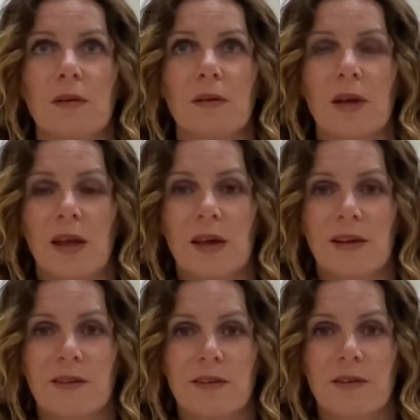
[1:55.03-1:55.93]

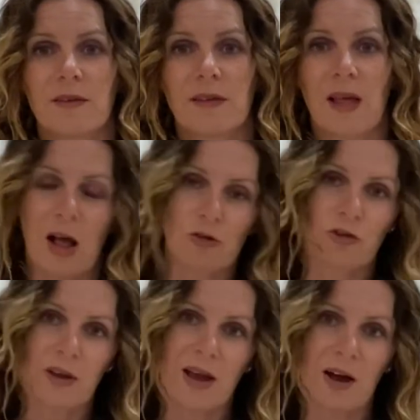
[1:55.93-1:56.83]
and I'll show
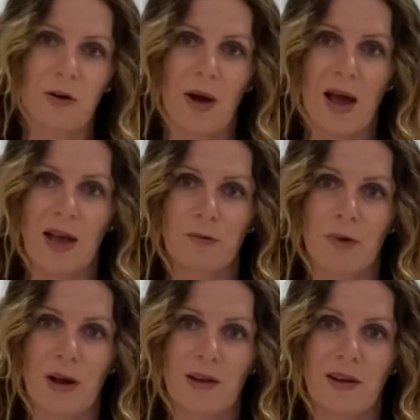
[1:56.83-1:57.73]
you how I
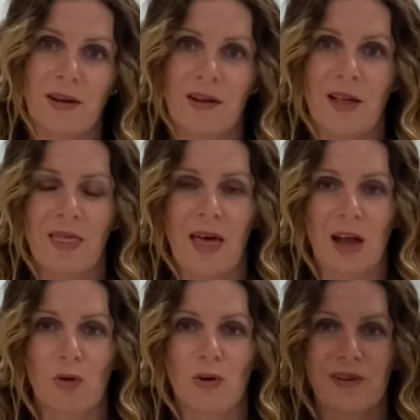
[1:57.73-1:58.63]
run
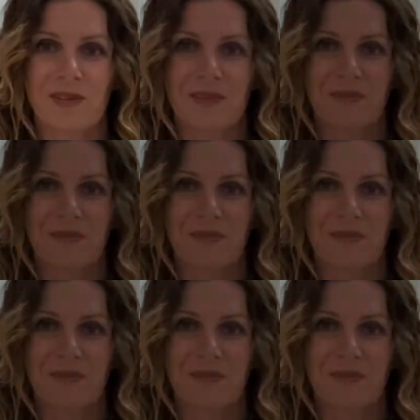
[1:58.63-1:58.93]
that course.